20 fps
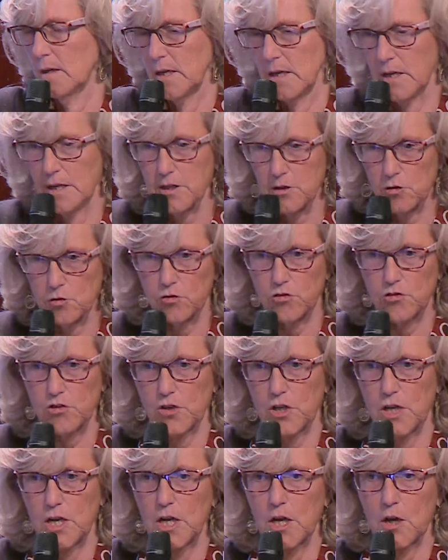
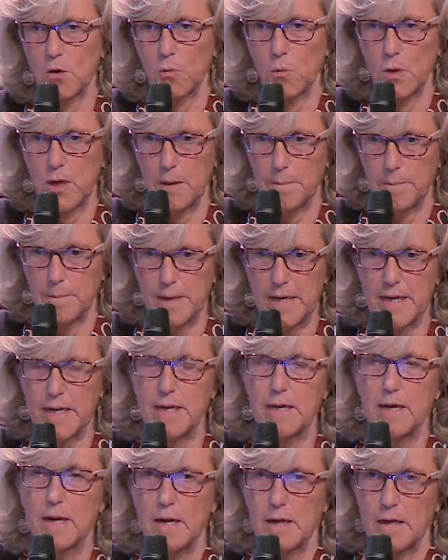industry will
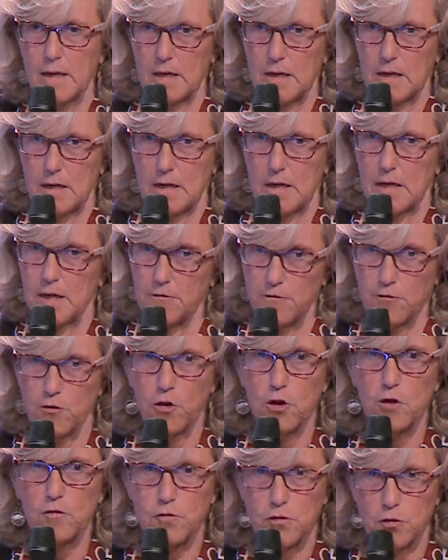be
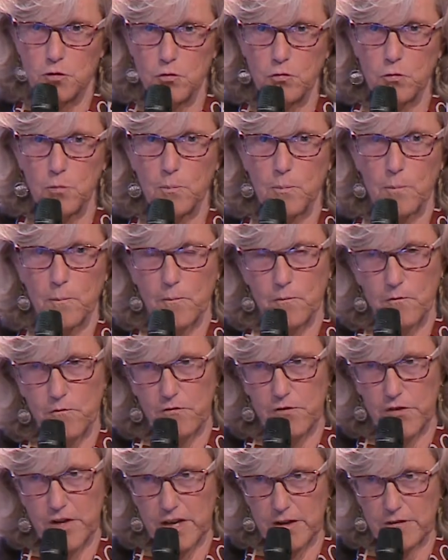involved to
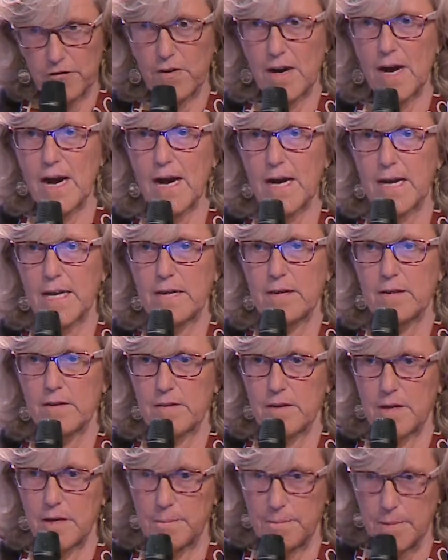verify
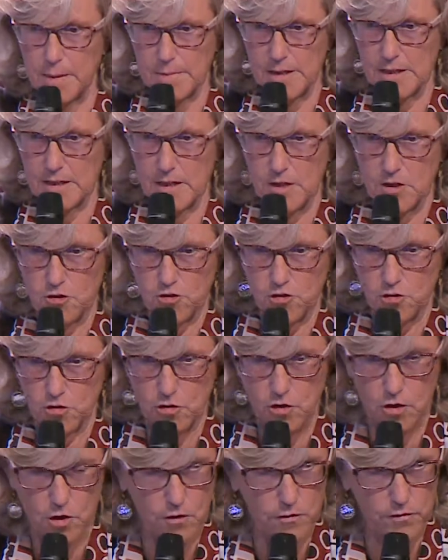the
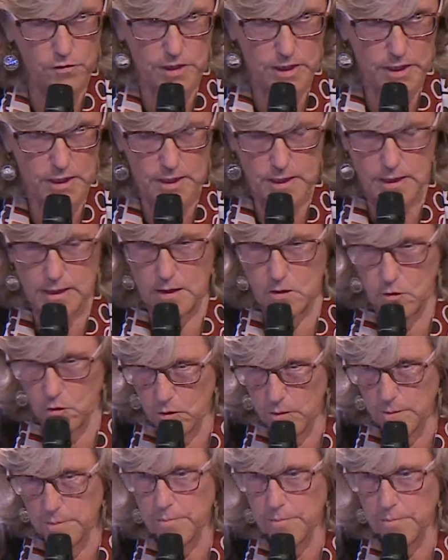implementation of the law.